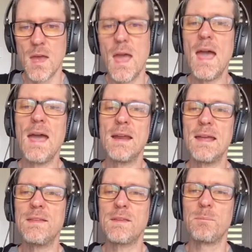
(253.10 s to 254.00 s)
And it
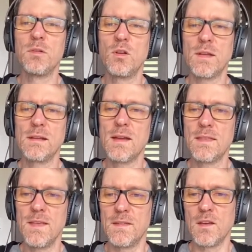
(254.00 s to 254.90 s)
ends up looking
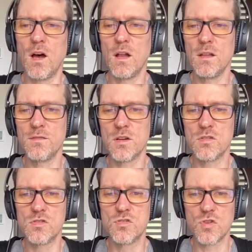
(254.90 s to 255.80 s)
like this. All of
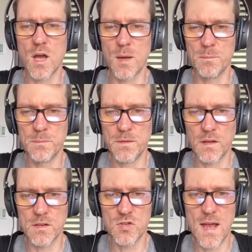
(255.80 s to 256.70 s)
your drums,
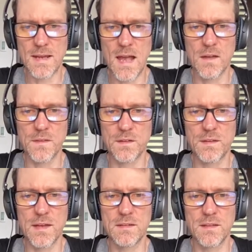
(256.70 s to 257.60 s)
all your track outs are
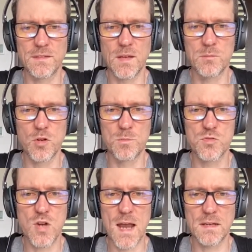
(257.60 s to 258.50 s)
set to the subgroup
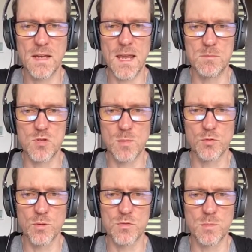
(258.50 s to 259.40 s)
track name, drum
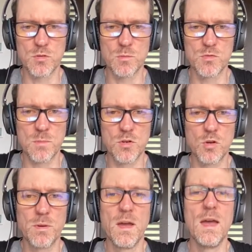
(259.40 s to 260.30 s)
group, drum group, drum
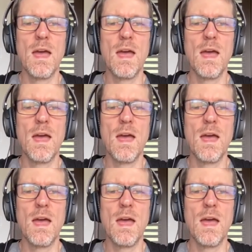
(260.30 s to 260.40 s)
group.